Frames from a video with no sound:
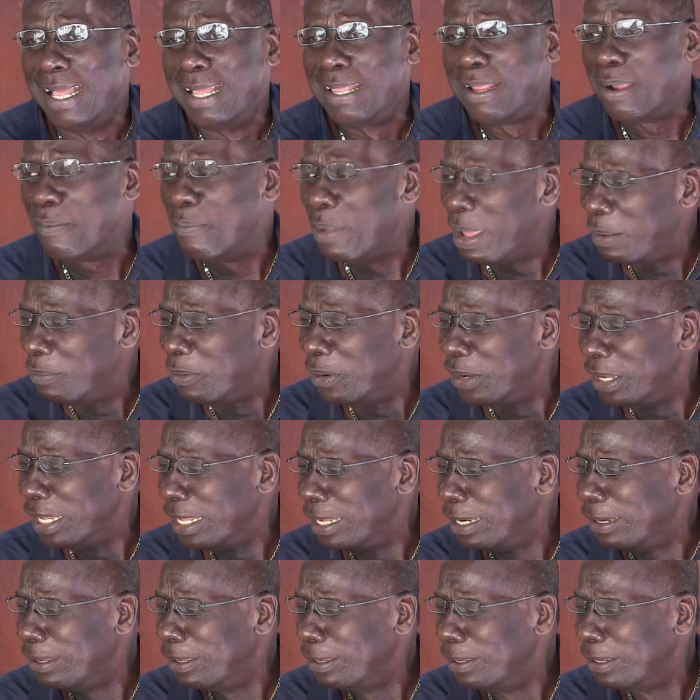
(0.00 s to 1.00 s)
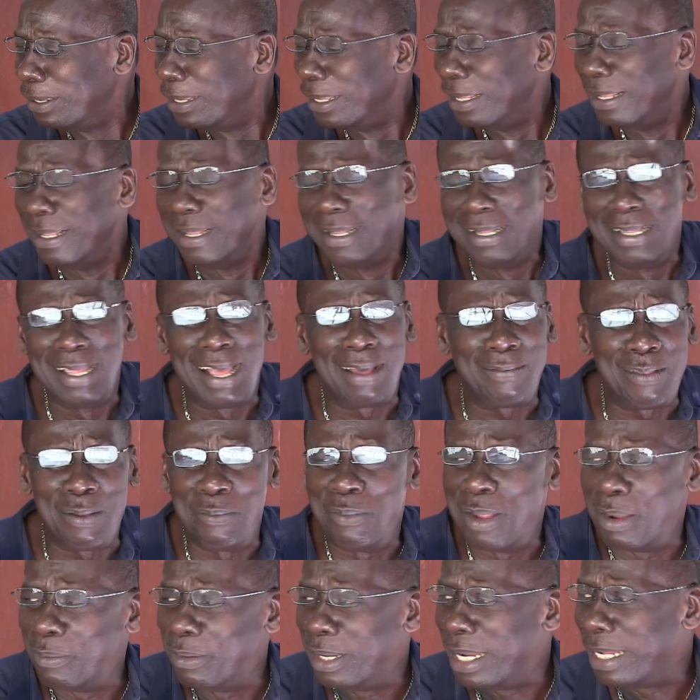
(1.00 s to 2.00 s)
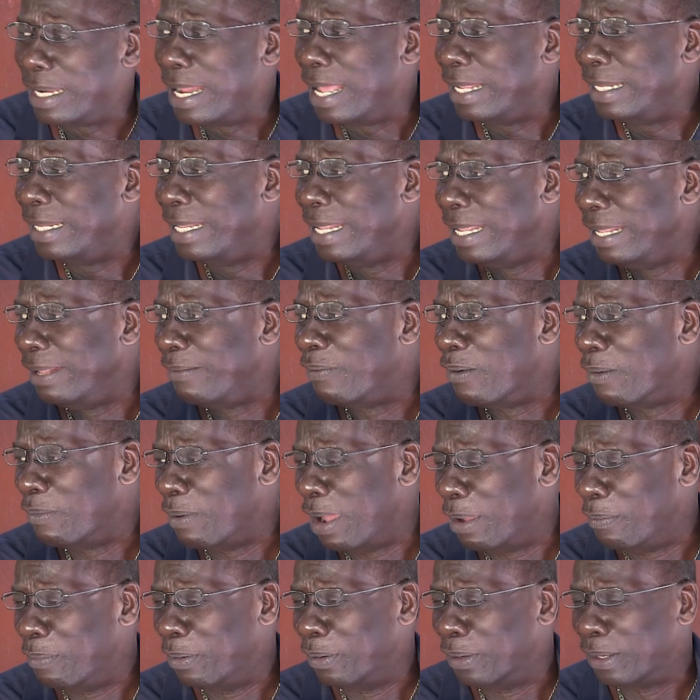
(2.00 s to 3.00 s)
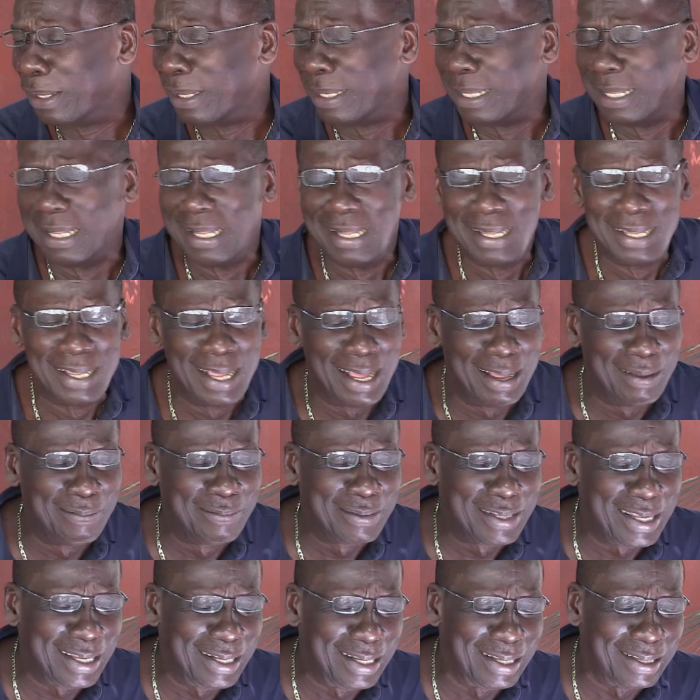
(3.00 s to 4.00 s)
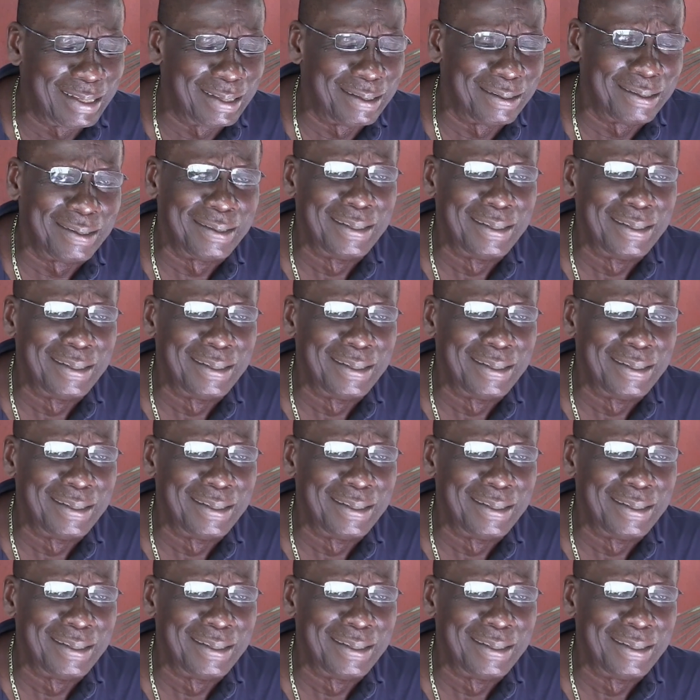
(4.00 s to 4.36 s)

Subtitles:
Your memory, you know? You have the memory that I need for my book. I'm telling you.